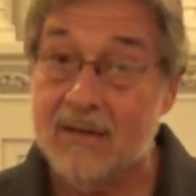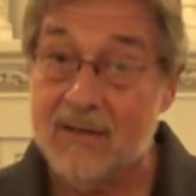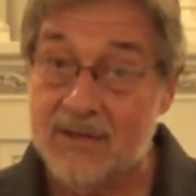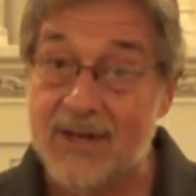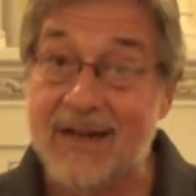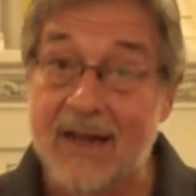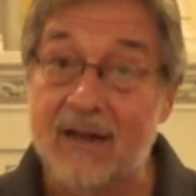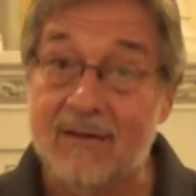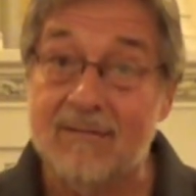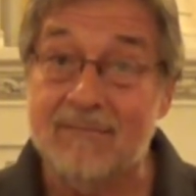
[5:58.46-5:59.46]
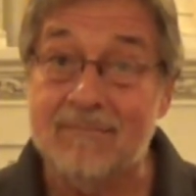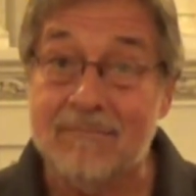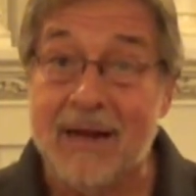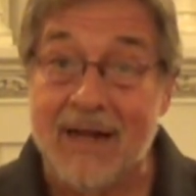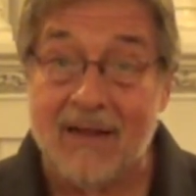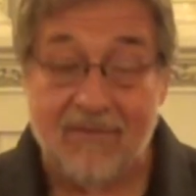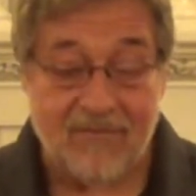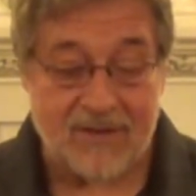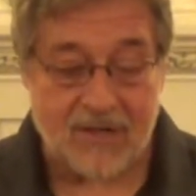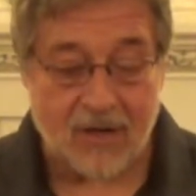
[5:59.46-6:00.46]
She had many
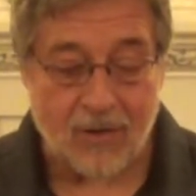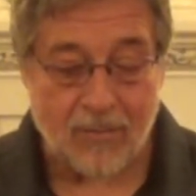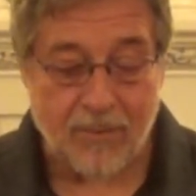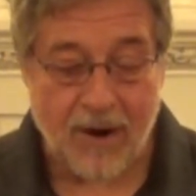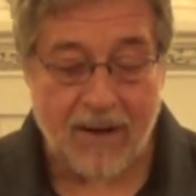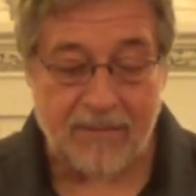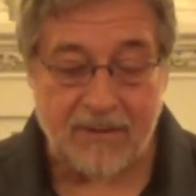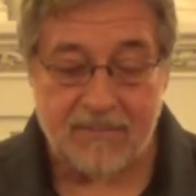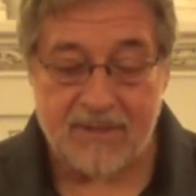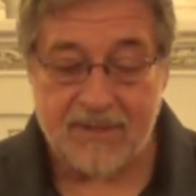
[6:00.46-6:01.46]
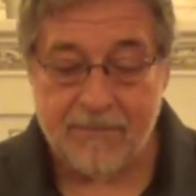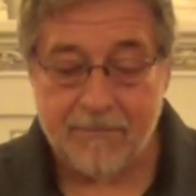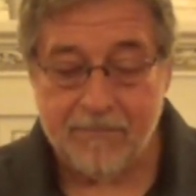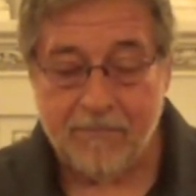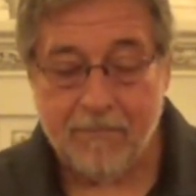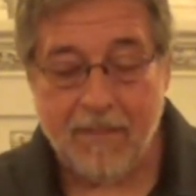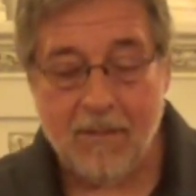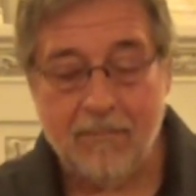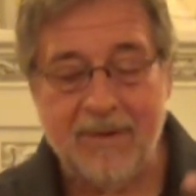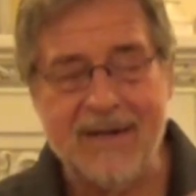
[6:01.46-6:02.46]
physical problems.
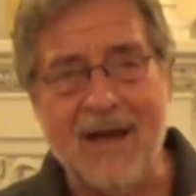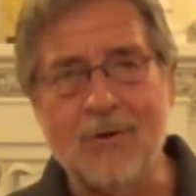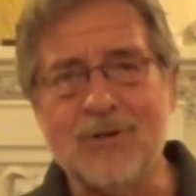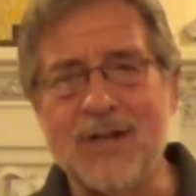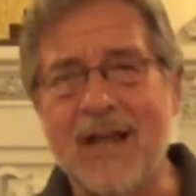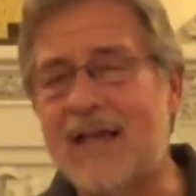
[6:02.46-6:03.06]
But now she